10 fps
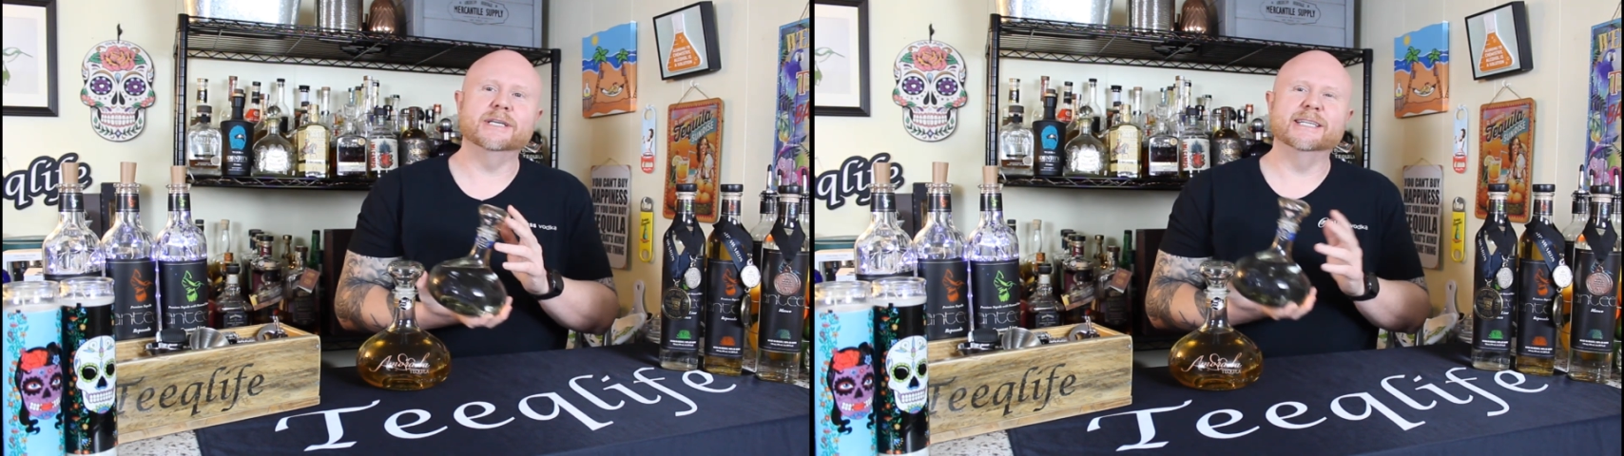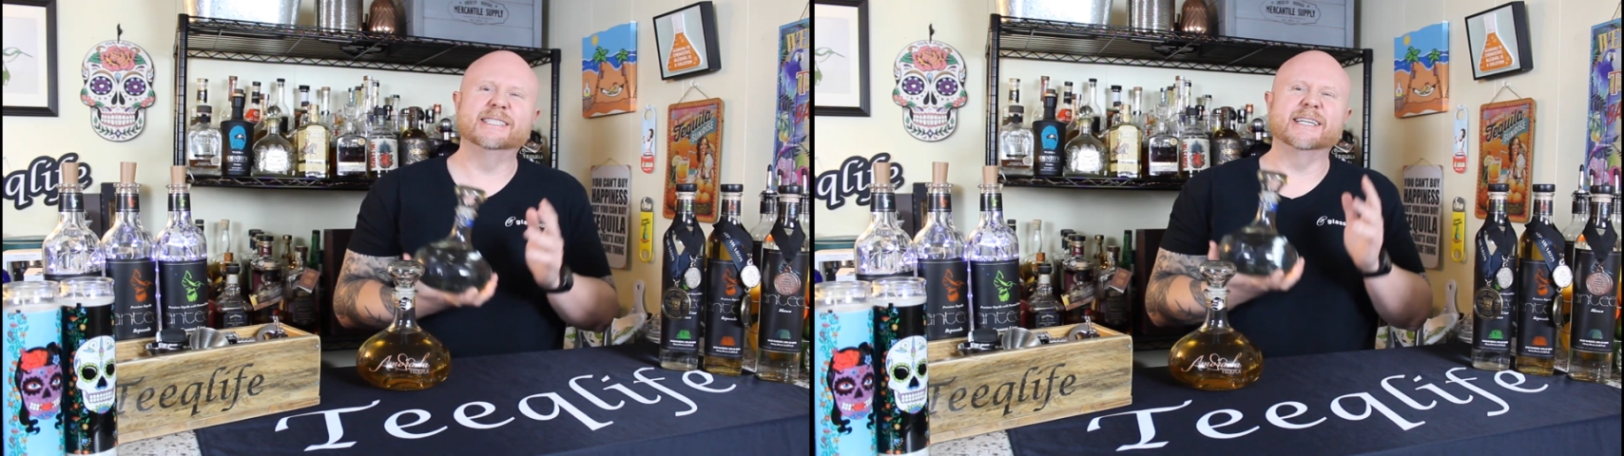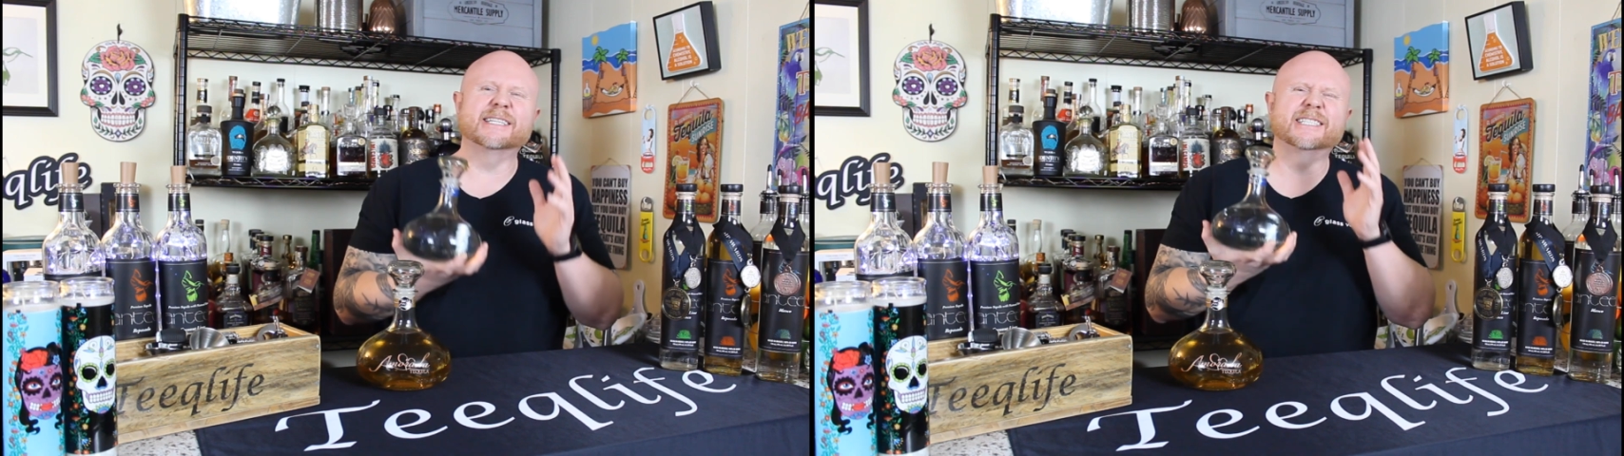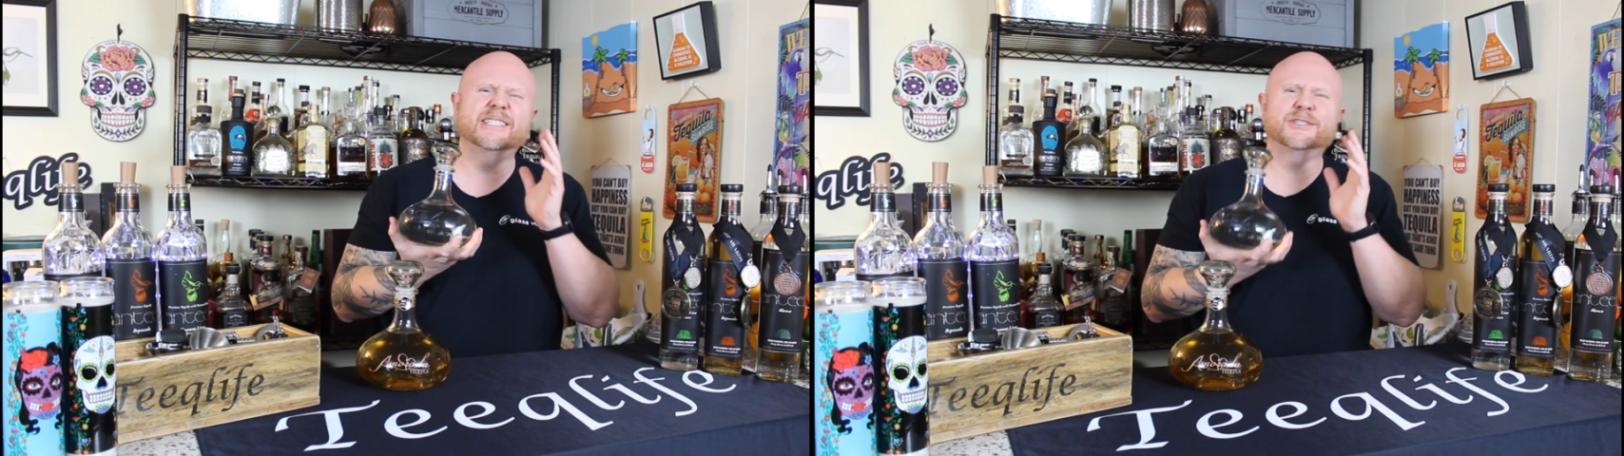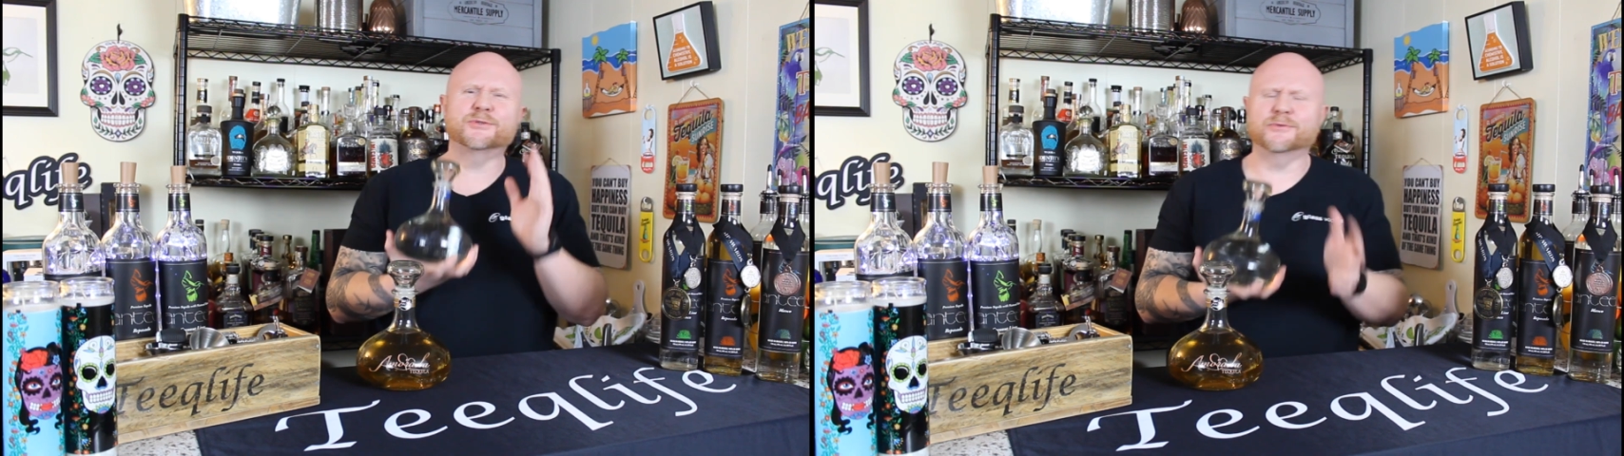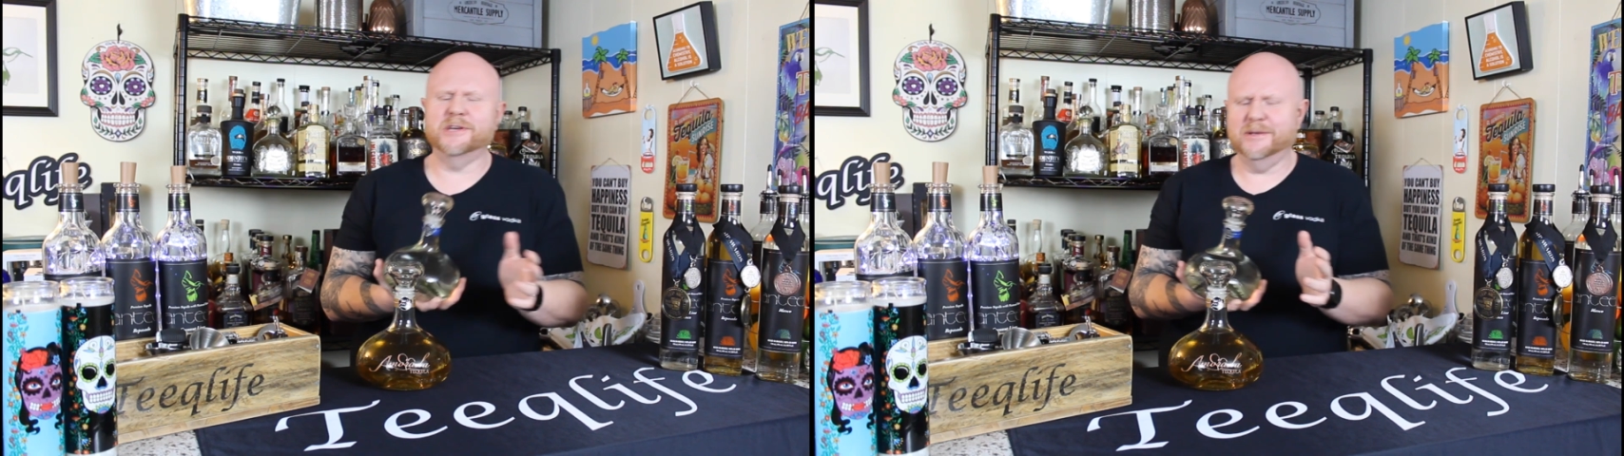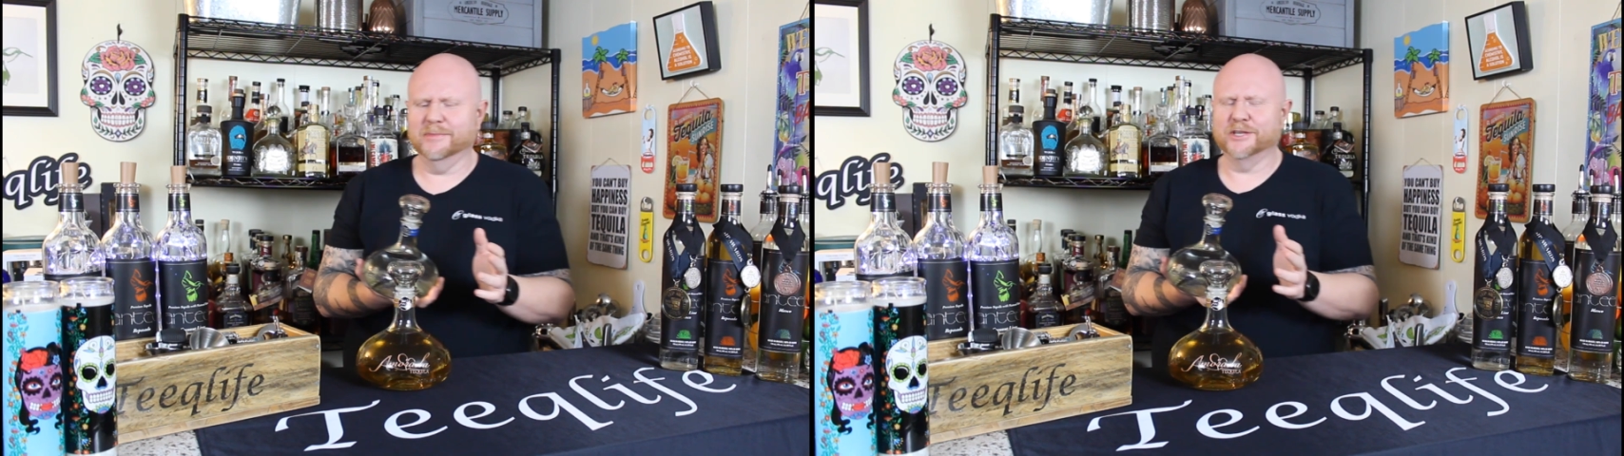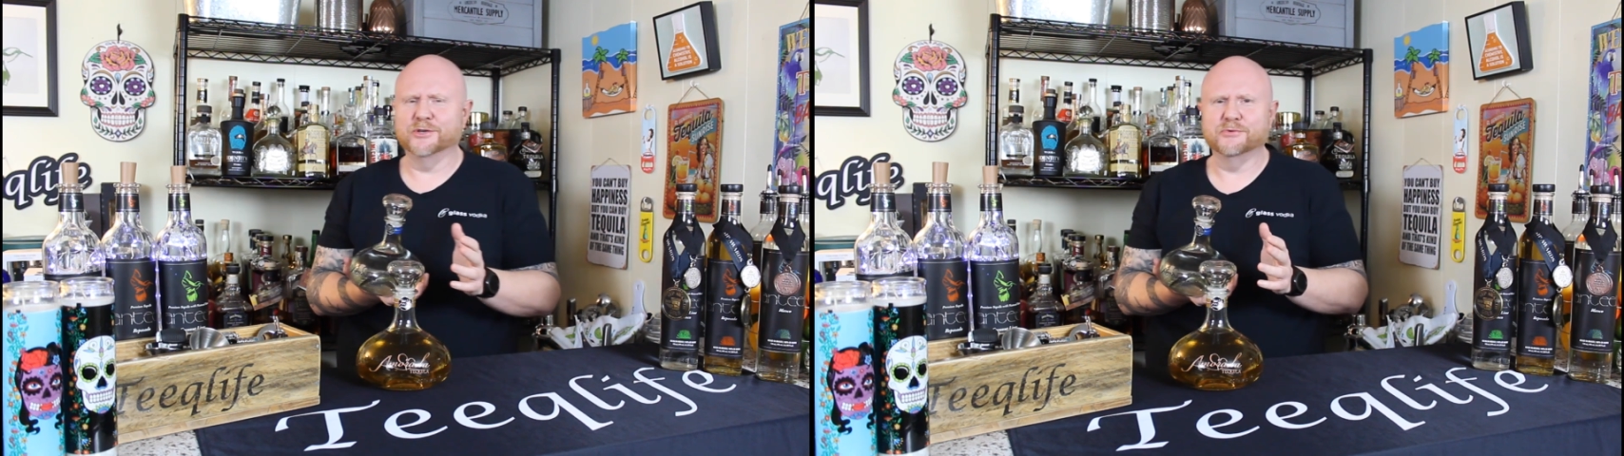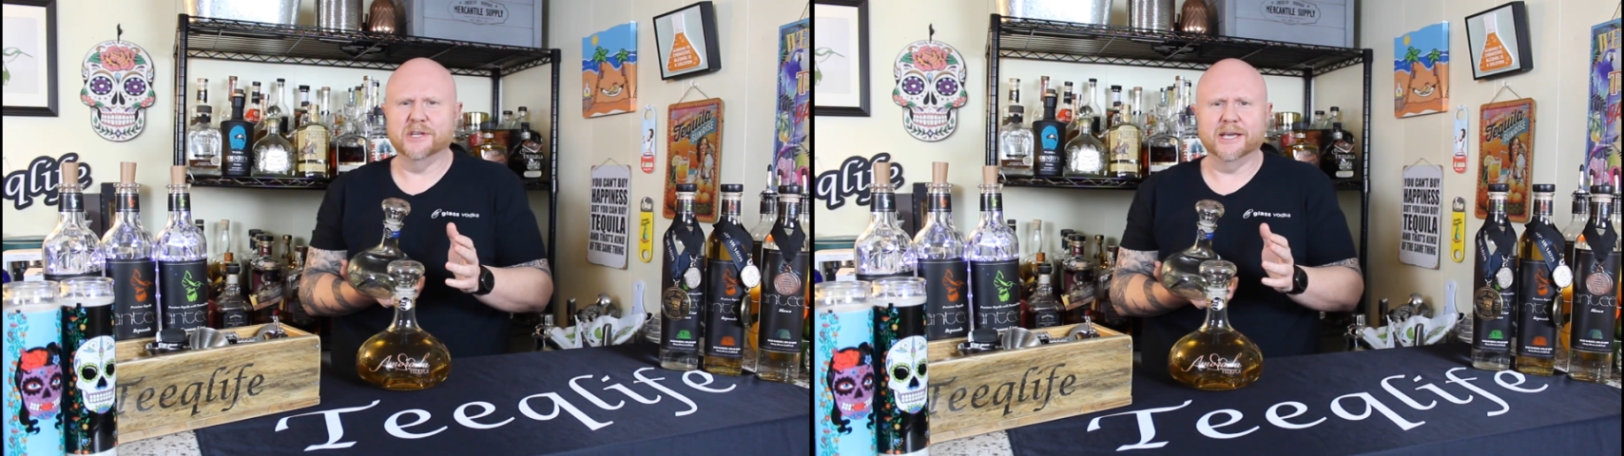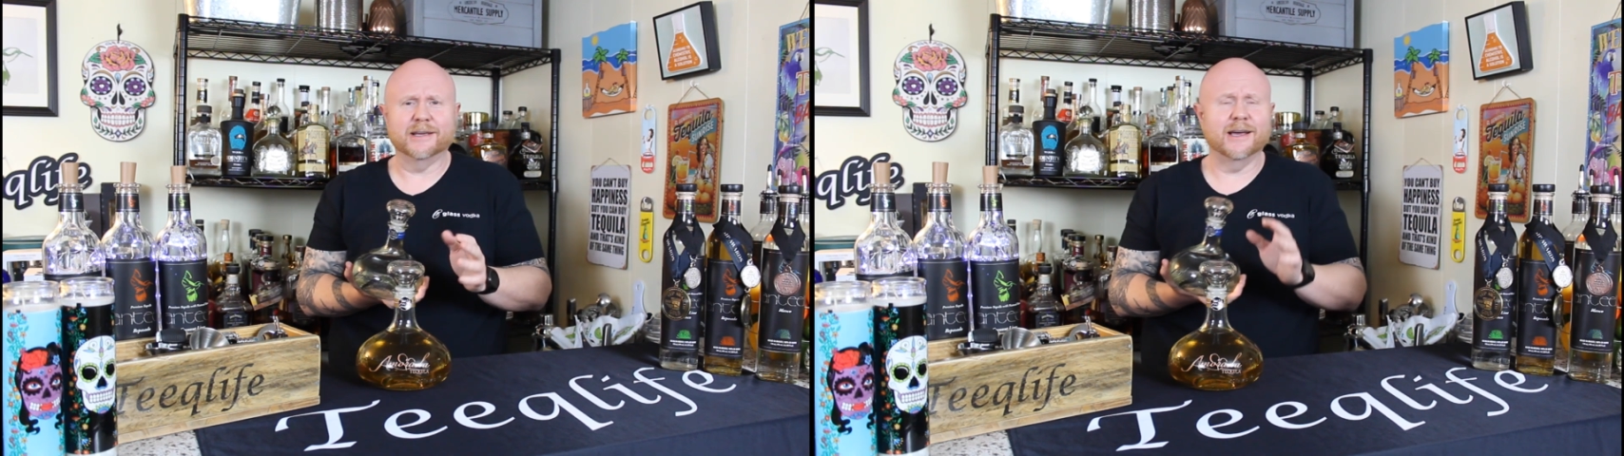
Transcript: is extremely unique.